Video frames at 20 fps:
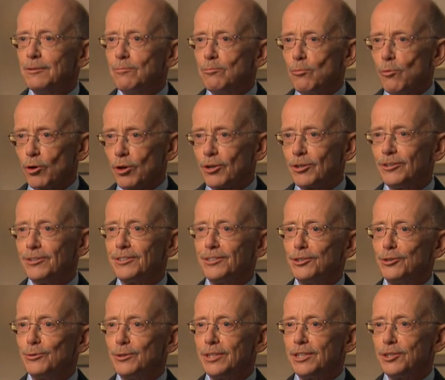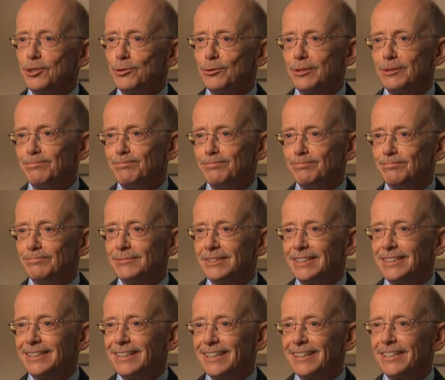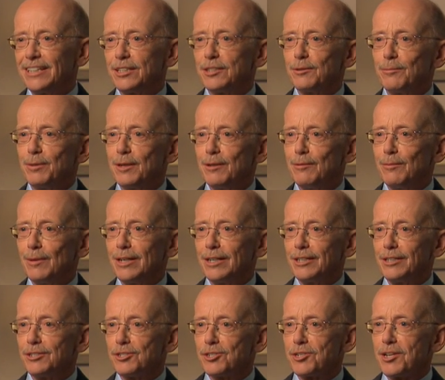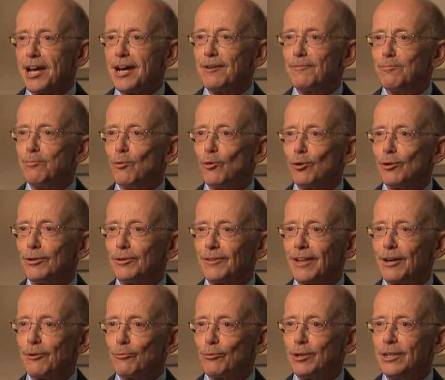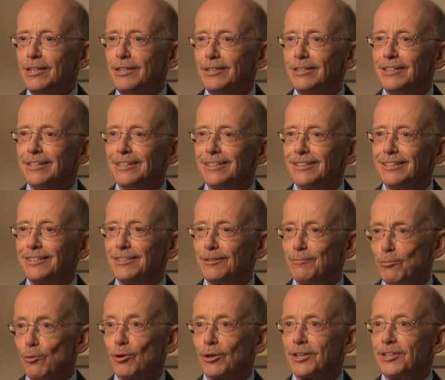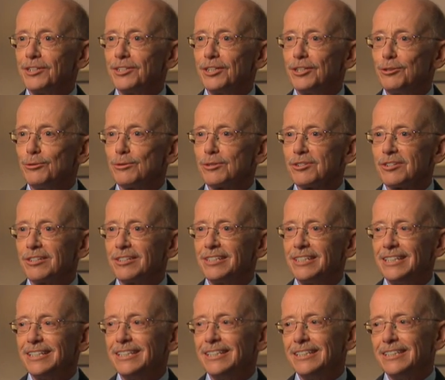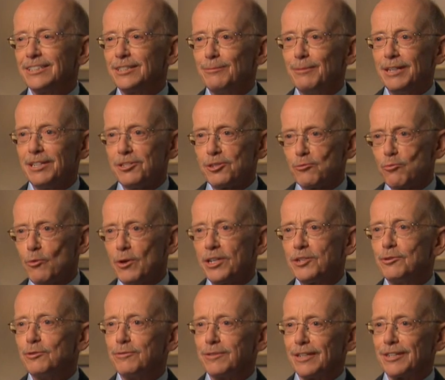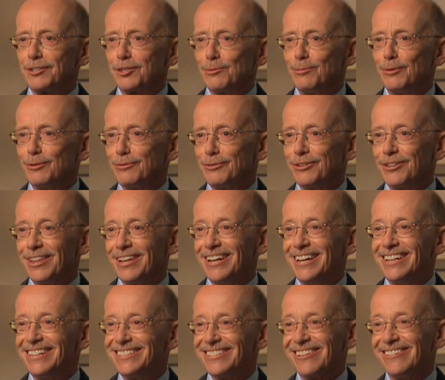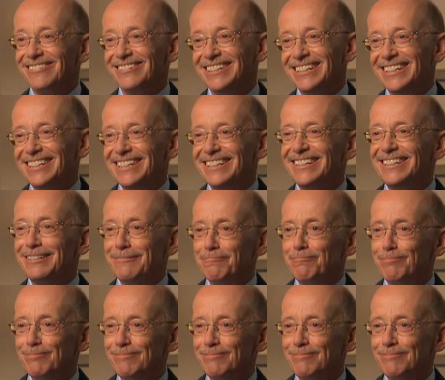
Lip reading: More continuity to it. I get to pay my staff more that way and more continuously. The mining is way too flexible for that, so yeah.